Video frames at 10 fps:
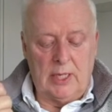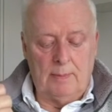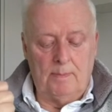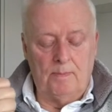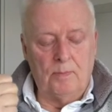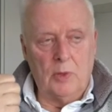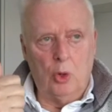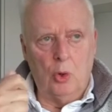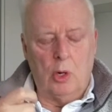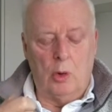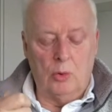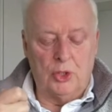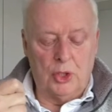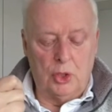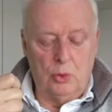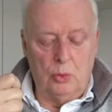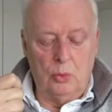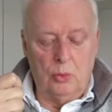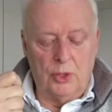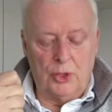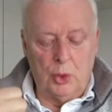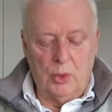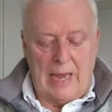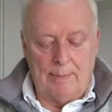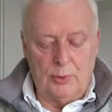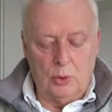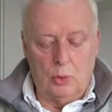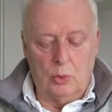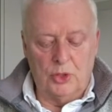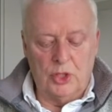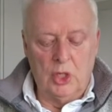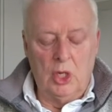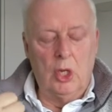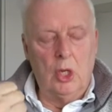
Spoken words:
hook locks to the two cab doors,